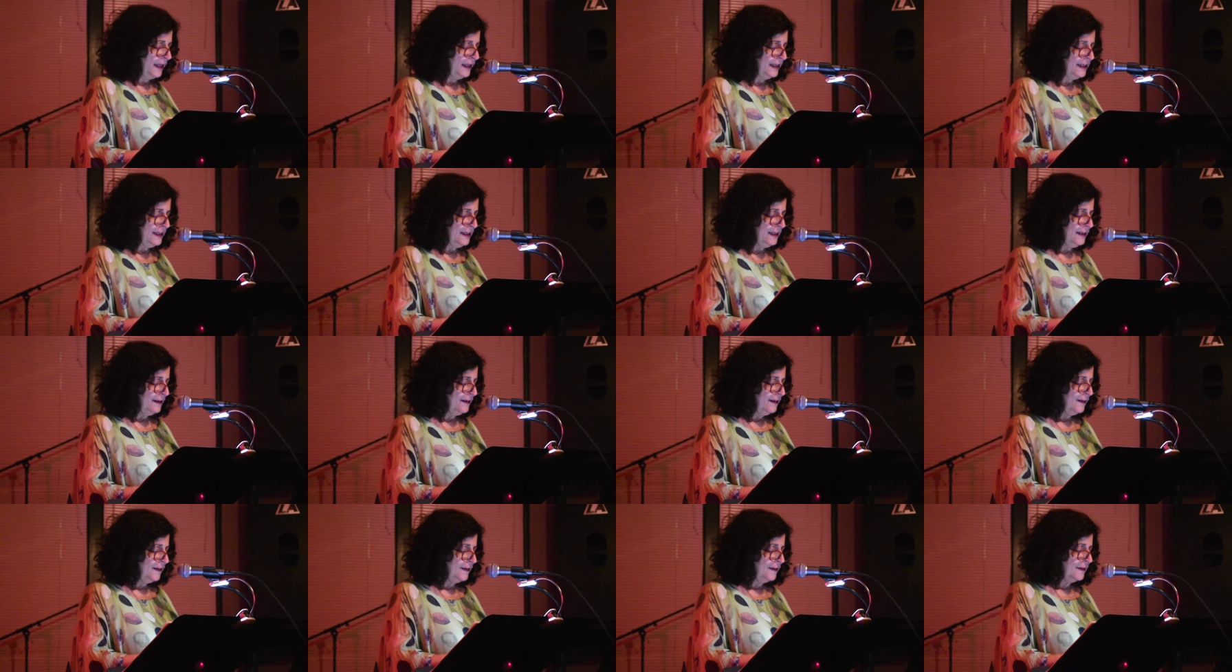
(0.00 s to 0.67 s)

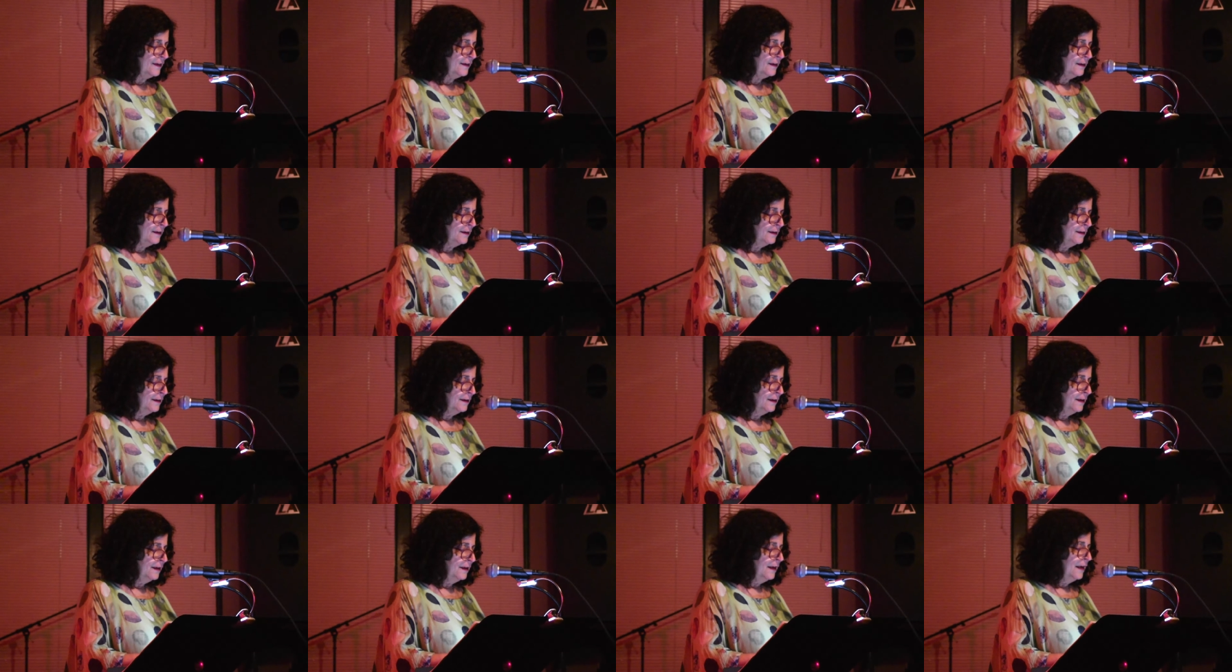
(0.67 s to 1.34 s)
Belize.
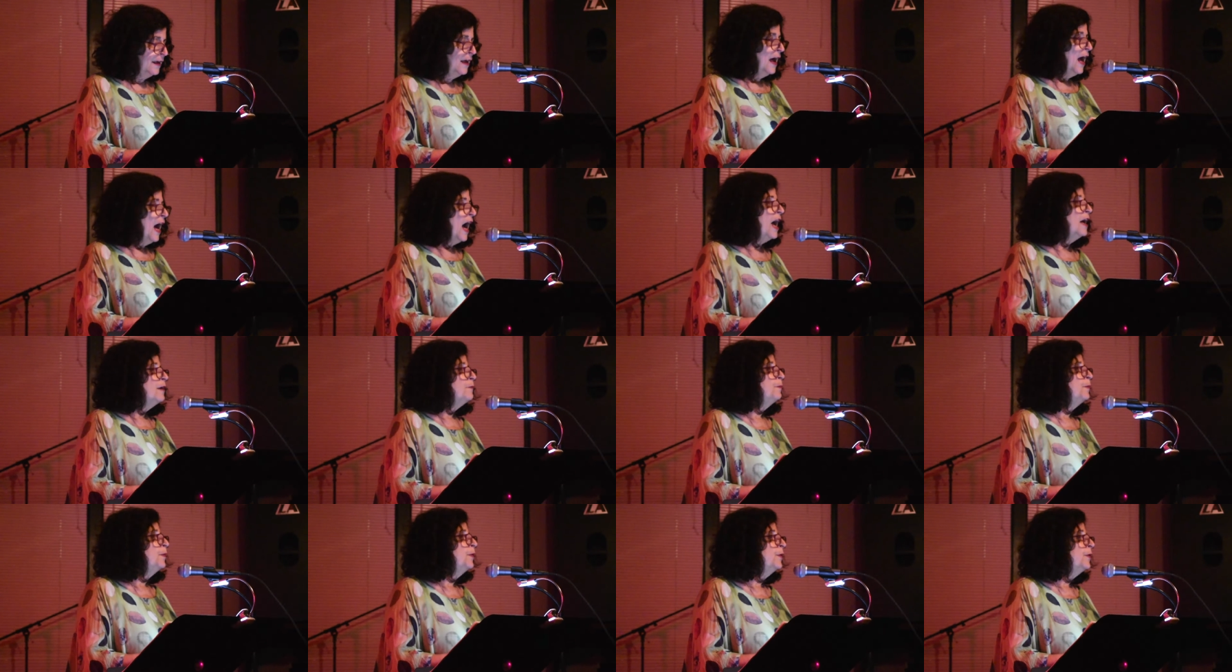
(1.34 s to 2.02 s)

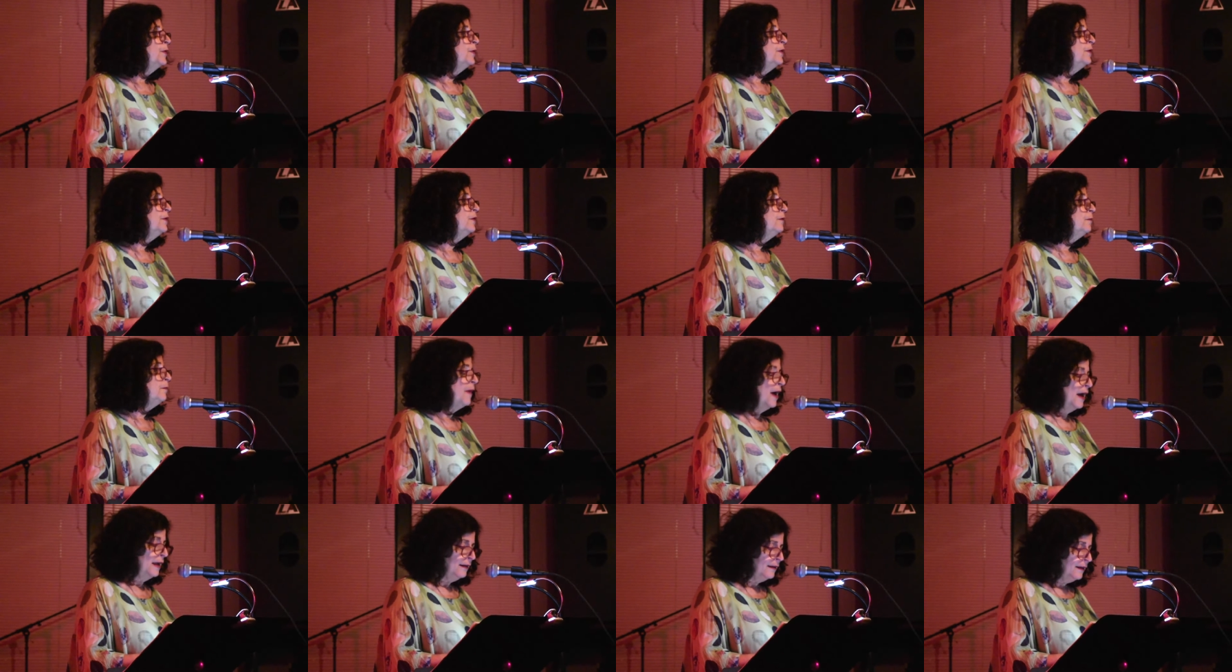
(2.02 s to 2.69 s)
I pull
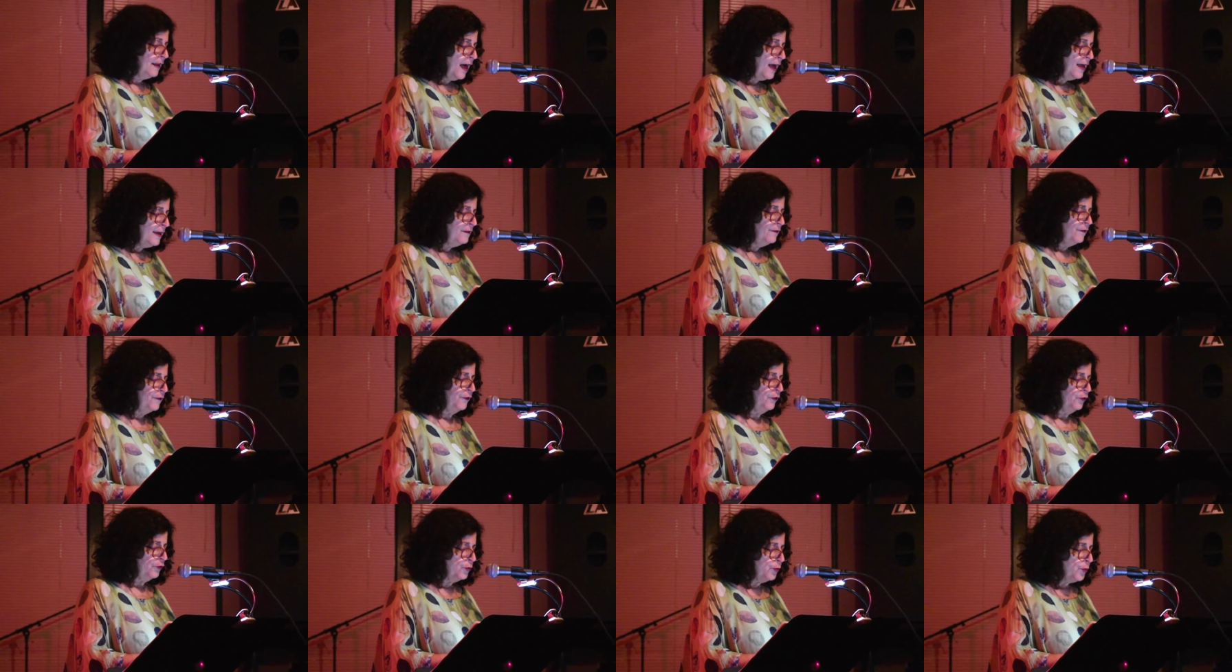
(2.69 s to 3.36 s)
my
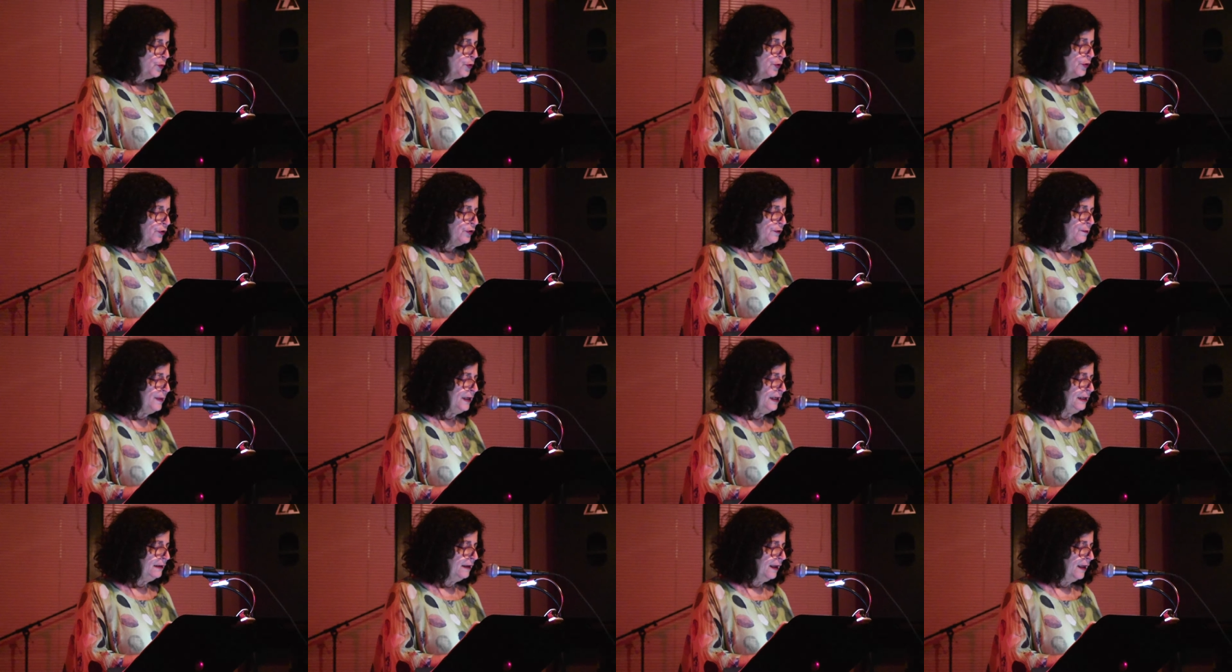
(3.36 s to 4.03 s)
life toward
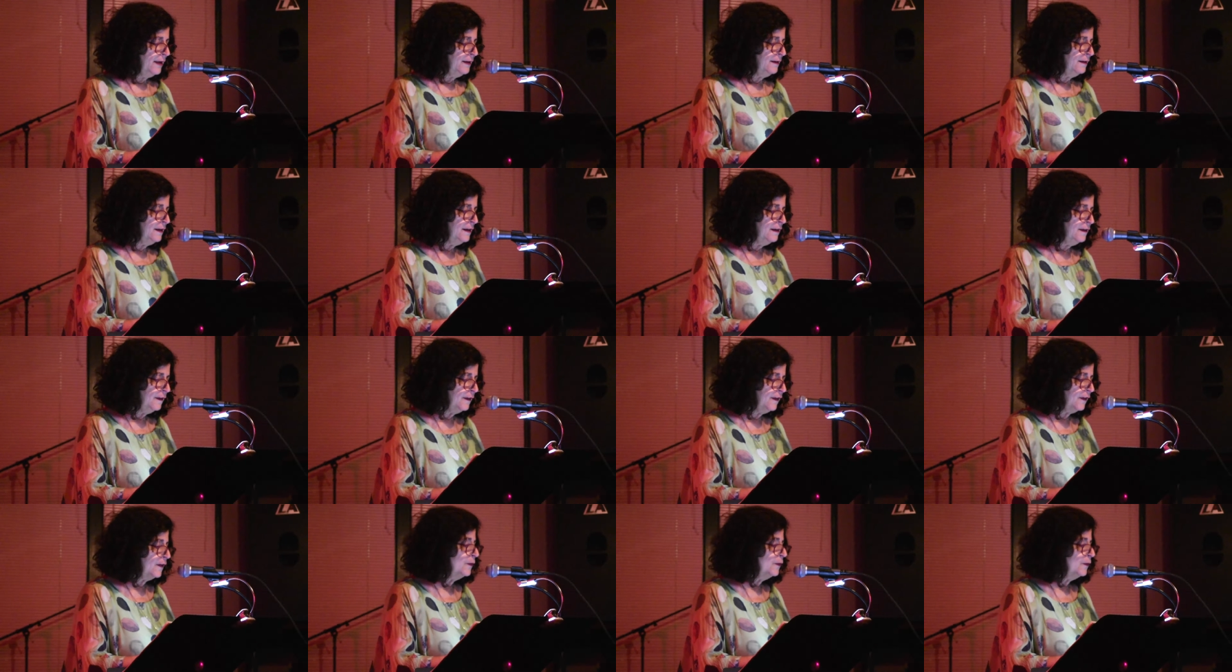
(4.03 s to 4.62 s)
me like these